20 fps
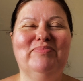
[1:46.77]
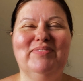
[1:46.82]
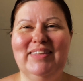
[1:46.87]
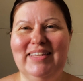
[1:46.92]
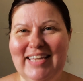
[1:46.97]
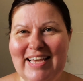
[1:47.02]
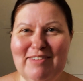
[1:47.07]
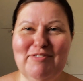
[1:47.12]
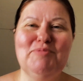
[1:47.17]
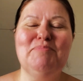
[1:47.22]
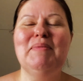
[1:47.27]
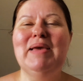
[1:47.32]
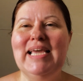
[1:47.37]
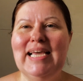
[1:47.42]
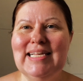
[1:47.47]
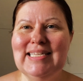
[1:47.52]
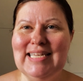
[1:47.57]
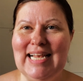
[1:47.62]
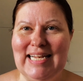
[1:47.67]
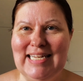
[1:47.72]
gives me
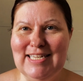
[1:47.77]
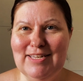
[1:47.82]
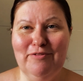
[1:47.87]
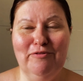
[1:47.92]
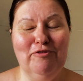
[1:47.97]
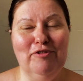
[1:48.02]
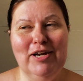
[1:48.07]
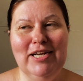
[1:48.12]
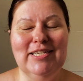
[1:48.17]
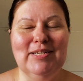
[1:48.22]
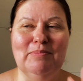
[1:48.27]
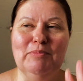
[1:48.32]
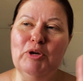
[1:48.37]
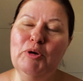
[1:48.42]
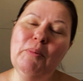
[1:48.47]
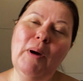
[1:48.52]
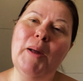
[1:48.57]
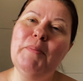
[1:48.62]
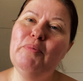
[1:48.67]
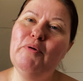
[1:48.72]
a sense of freedom. You
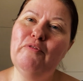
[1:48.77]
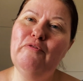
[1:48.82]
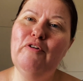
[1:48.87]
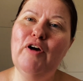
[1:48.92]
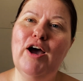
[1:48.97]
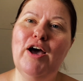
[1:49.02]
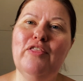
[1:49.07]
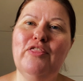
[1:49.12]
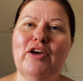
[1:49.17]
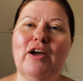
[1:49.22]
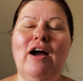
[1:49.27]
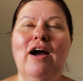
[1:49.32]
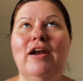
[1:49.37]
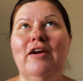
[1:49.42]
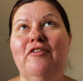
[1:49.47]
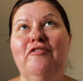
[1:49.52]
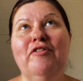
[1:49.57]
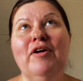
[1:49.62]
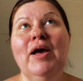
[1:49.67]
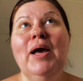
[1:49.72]
might prefer the kind
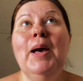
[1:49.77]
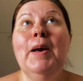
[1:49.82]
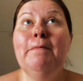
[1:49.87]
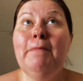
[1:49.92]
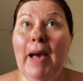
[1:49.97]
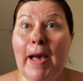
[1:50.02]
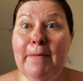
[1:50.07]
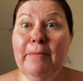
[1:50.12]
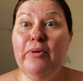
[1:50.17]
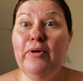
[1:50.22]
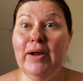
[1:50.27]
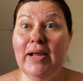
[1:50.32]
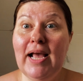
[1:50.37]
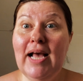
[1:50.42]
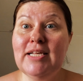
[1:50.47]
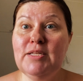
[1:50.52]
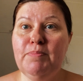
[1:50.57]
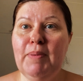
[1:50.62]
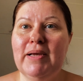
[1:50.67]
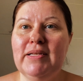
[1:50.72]
of pampering
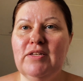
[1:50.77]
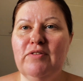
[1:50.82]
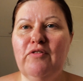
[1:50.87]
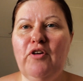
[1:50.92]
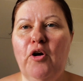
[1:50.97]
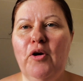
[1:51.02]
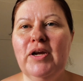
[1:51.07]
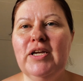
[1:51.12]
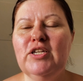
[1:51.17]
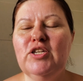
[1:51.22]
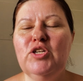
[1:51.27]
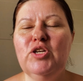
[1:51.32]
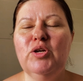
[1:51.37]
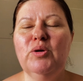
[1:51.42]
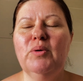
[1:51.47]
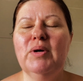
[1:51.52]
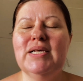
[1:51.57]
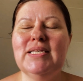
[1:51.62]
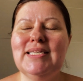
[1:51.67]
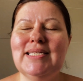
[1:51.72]
aspects of going
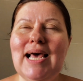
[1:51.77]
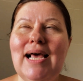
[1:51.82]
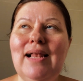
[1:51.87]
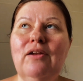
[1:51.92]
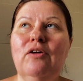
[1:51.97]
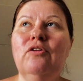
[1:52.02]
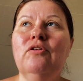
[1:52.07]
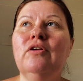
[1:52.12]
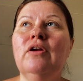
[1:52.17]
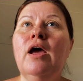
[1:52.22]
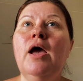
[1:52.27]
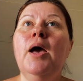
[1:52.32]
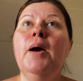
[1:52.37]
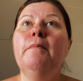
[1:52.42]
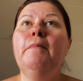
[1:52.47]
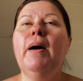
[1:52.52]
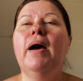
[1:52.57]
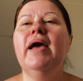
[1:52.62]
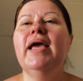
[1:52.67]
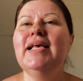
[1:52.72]
to a salon,
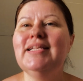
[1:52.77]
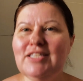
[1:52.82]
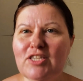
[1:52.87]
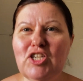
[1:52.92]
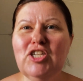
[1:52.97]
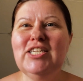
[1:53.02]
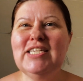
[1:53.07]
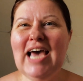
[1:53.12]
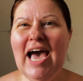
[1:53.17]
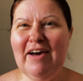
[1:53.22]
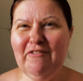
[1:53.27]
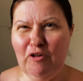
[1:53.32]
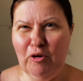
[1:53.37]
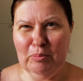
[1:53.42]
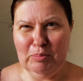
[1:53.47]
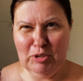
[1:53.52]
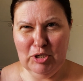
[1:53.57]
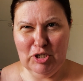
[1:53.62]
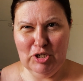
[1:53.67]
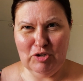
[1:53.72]
but it's good to have
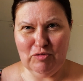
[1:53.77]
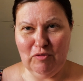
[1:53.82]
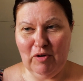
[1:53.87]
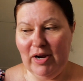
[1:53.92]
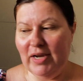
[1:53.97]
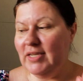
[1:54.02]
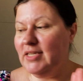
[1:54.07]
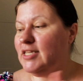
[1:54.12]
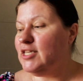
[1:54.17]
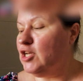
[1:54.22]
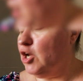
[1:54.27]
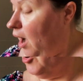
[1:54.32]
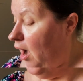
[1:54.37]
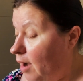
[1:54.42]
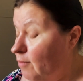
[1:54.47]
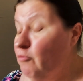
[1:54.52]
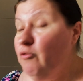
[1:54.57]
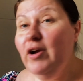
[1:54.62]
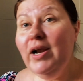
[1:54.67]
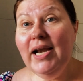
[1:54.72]
options, right? So
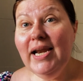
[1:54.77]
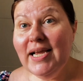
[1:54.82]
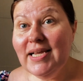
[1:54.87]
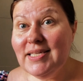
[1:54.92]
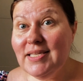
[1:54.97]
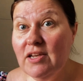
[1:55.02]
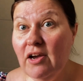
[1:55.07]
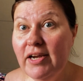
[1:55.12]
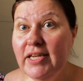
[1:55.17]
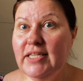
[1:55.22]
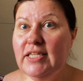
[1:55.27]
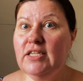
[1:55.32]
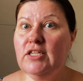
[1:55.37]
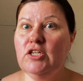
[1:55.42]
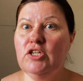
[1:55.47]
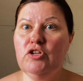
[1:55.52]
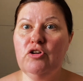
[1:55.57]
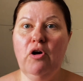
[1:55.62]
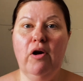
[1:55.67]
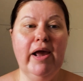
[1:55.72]
I'm really excited
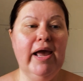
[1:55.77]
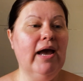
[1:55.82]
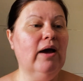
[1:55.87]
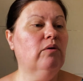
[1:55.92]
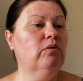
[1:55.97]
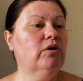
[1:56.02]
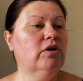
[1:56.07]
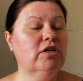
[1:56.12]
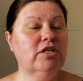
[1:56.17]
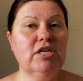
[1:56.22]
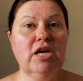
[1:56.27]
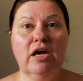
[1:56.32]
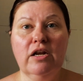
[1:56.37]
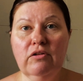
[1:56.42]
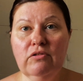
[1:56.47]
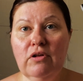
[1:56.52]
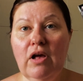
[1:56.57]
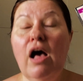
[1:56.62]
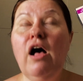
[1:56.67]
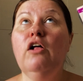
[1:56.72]
to try out an
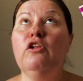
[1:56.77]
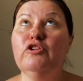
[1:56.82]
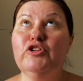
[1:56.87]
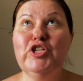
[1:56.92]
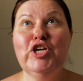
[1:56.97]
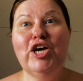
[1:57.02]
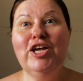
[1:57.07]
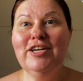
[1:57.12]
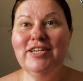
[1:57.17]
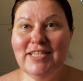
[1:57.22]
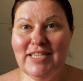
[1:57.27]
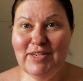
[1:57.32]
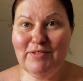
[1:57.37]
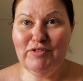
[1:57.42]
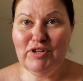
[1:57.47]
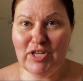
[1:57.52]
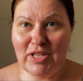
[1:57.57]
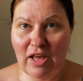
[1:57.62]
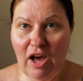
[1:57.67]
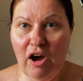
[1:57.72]
alternative
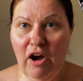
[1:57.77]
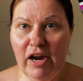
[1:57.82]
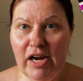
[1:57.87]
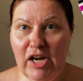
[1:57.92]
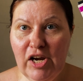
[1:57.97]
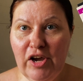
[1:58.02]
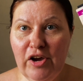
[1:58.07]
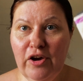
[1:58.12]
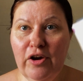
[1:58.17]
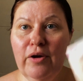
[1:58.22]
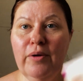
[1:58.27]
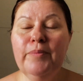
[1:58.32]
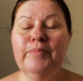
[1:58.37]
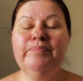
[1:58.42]
to the Eylure.